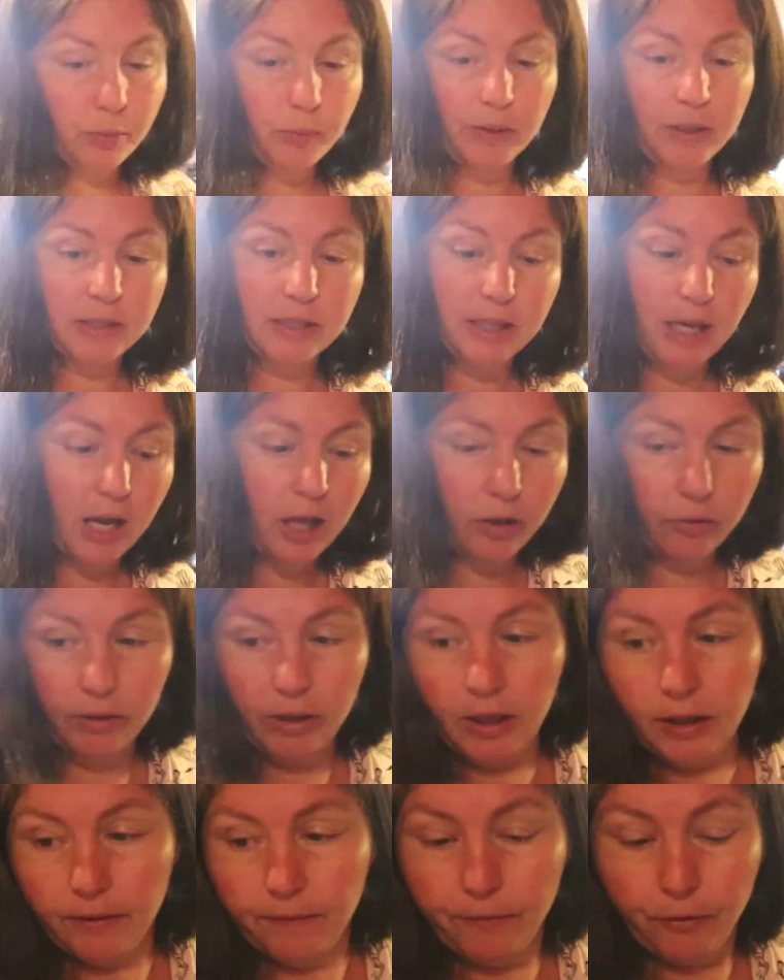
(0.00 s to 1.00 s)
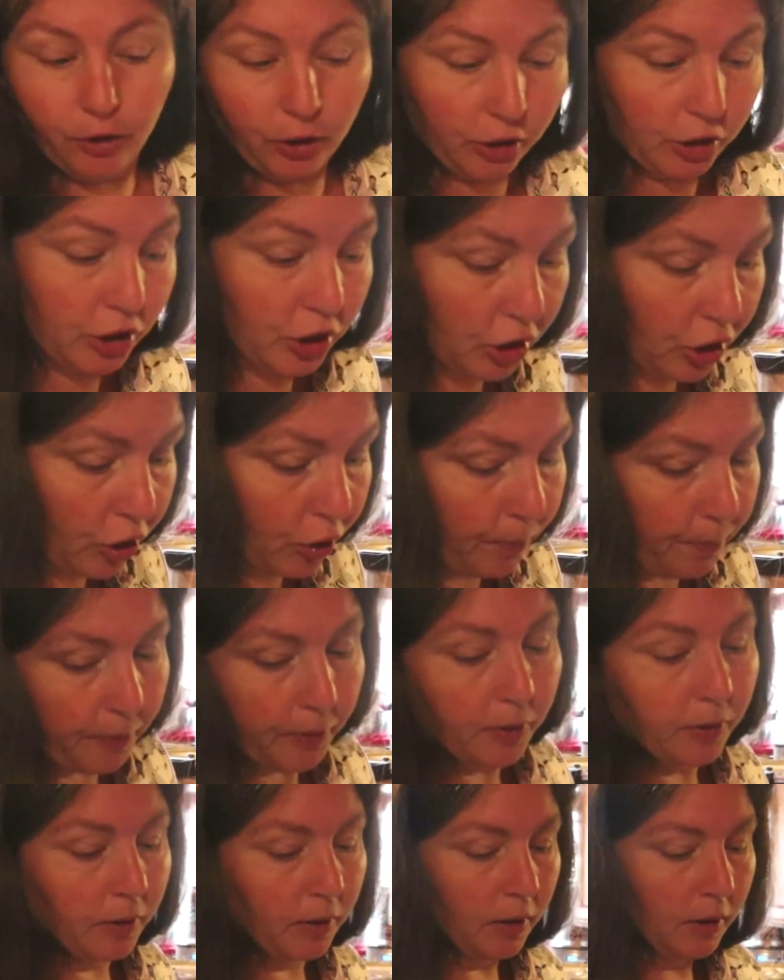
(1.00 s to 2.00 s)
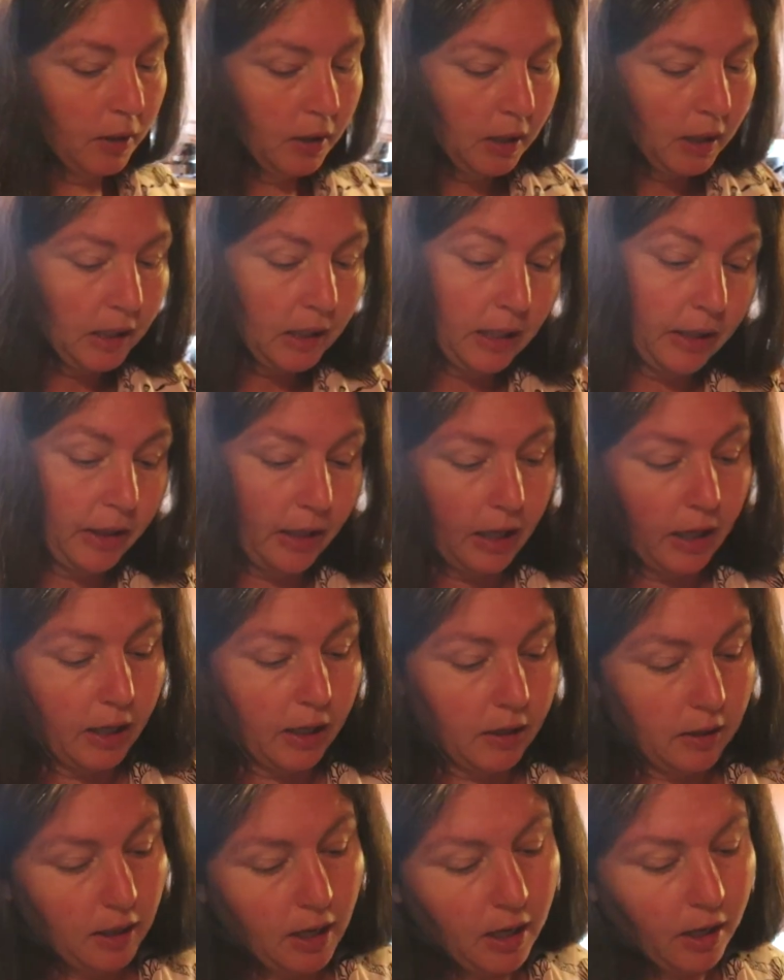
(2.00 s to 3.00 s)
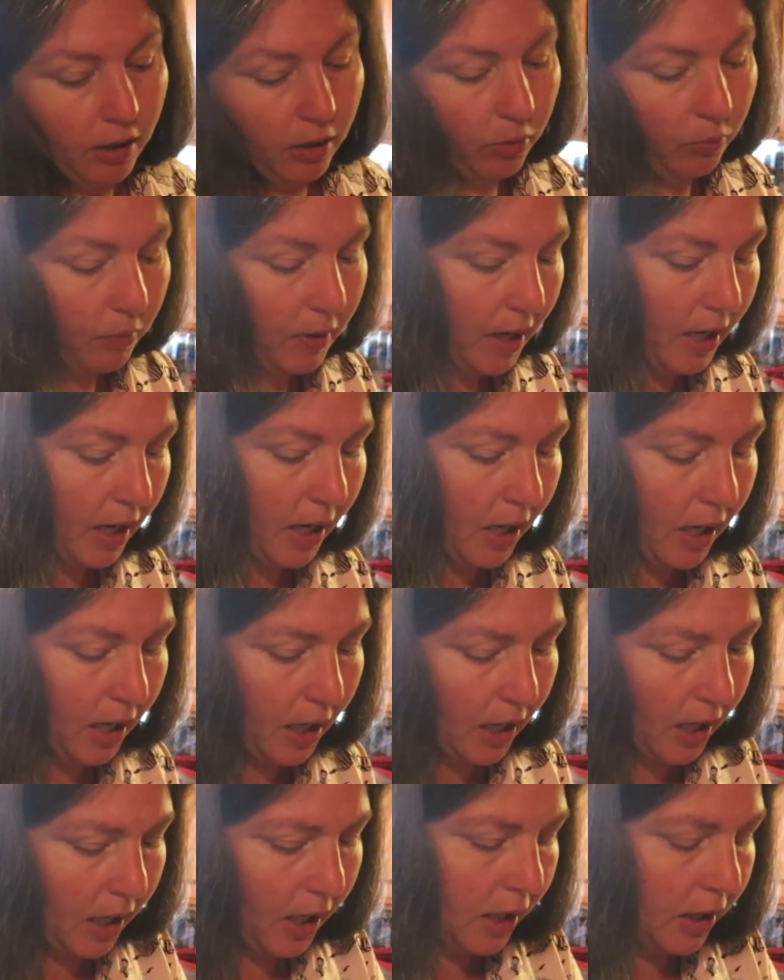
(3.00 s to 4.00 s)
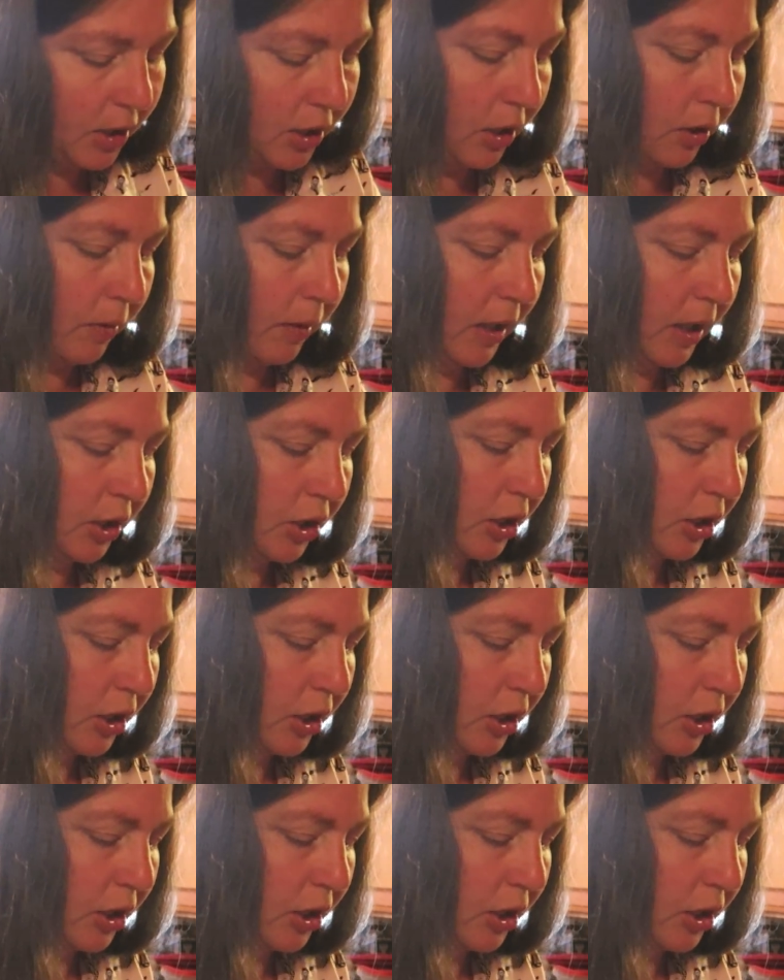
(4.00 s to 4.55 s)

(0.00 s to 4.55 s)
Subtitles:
with the celery for our soup. Get that out of the way so I could